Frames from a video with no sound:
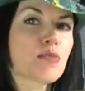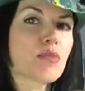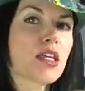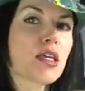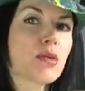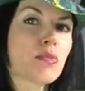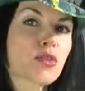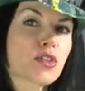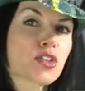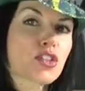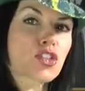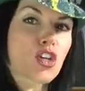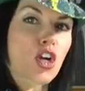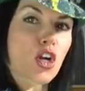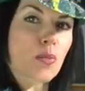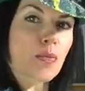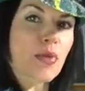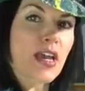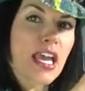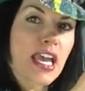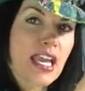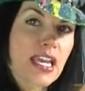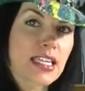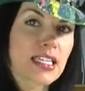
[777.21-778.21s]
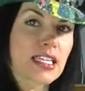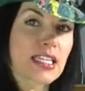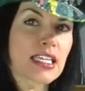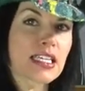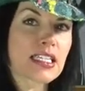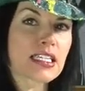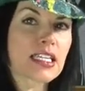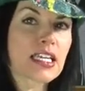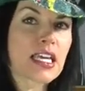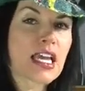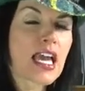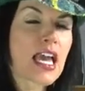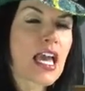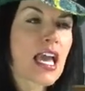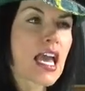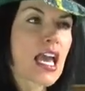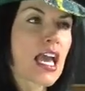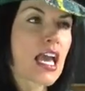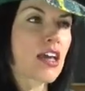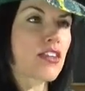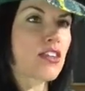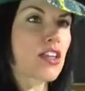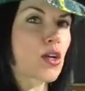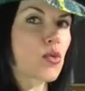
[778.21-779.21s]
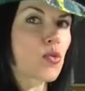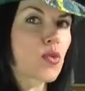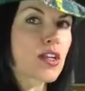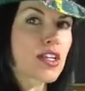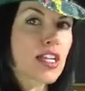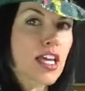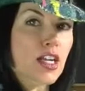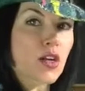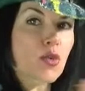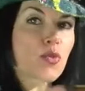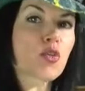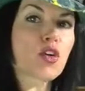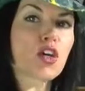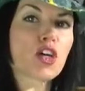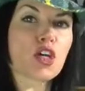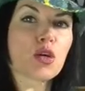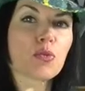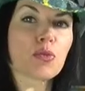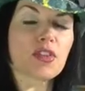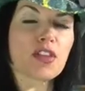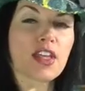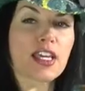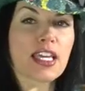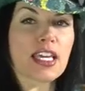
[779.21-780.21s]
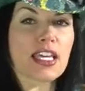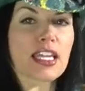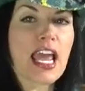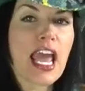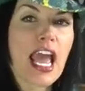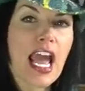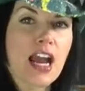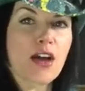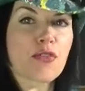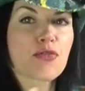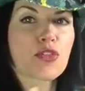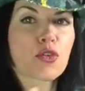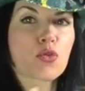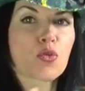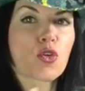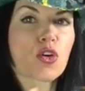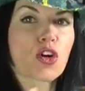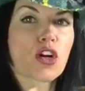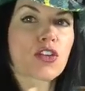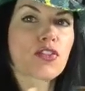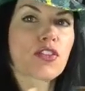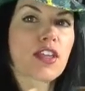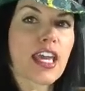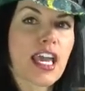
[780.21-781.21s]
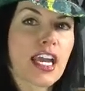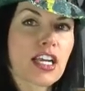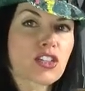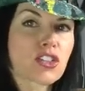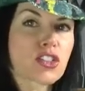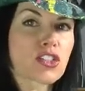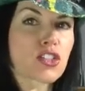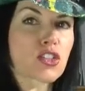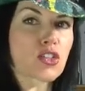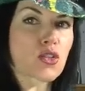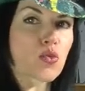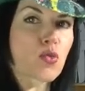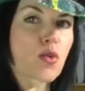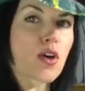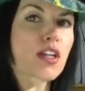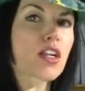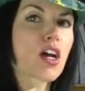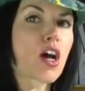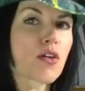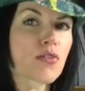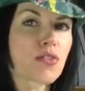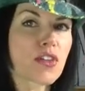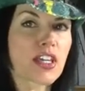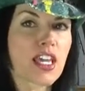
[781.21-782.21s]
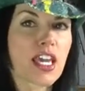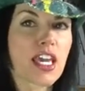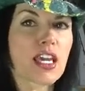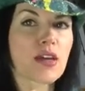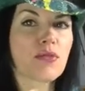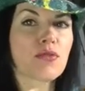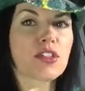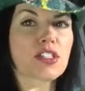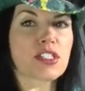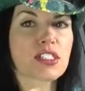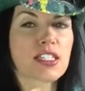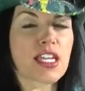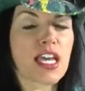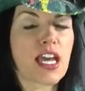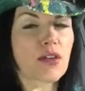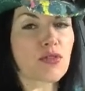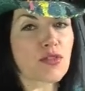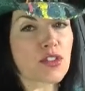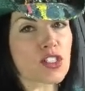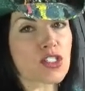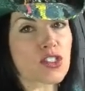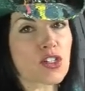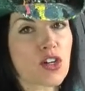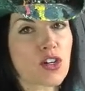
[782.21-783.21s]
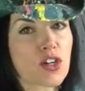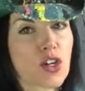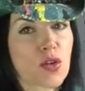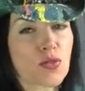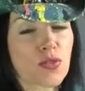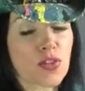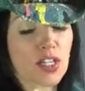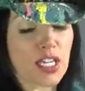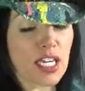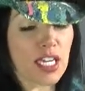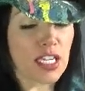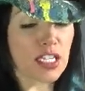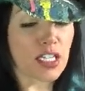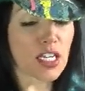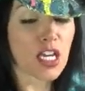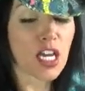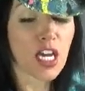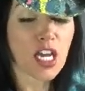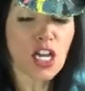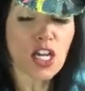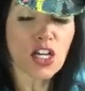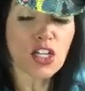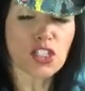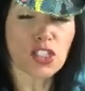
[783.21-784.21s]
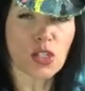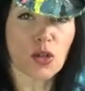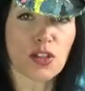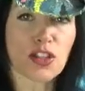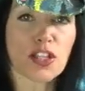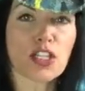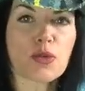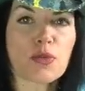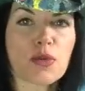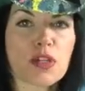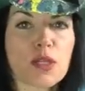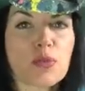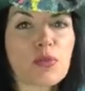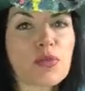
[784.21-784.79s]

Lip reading: people start painting and they run out of room and they get half the word and they actually just run off the canvas and have to start over again. So a little bit of